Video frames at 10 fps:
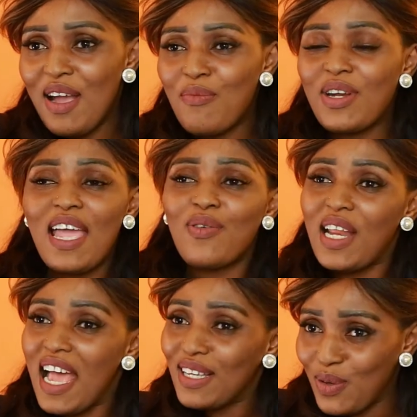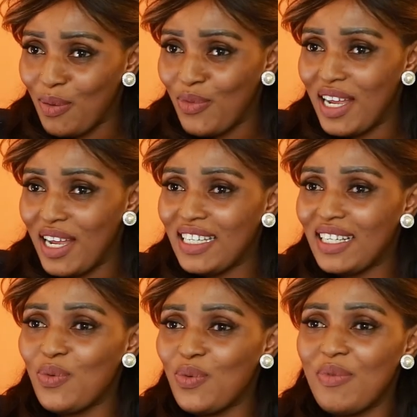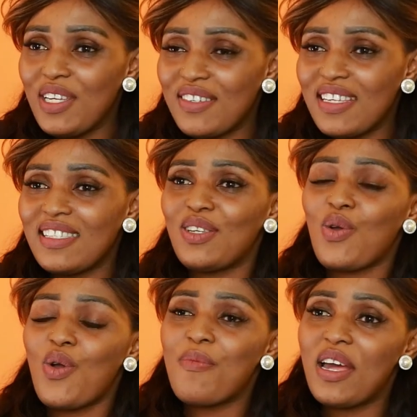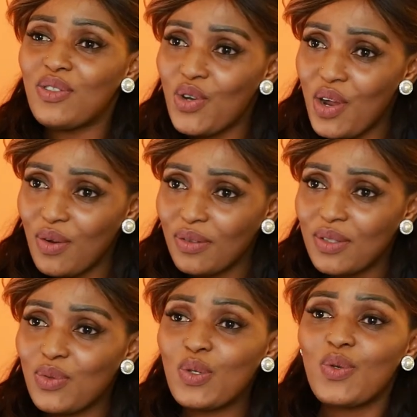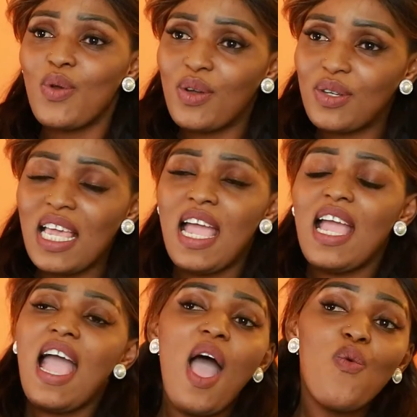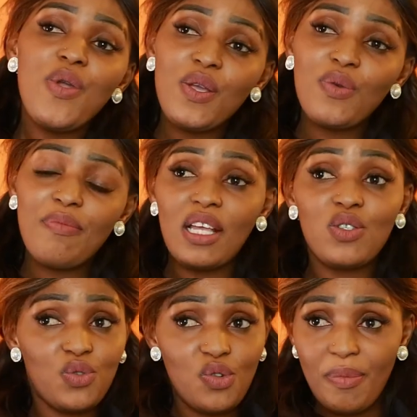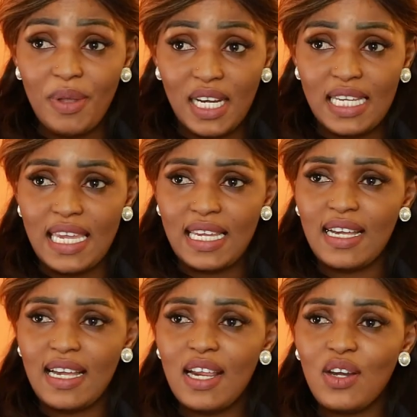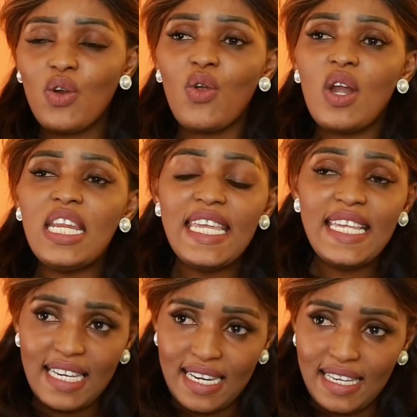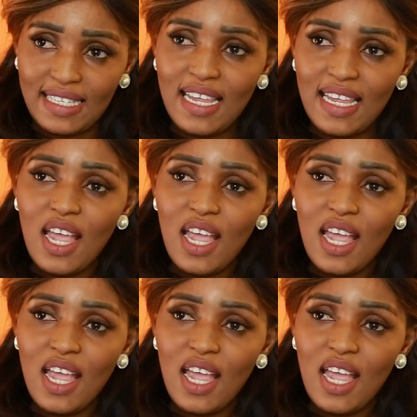but I could ask someone that will be interested to come and join us, to show us how we could make strawberry cake, not only eating it.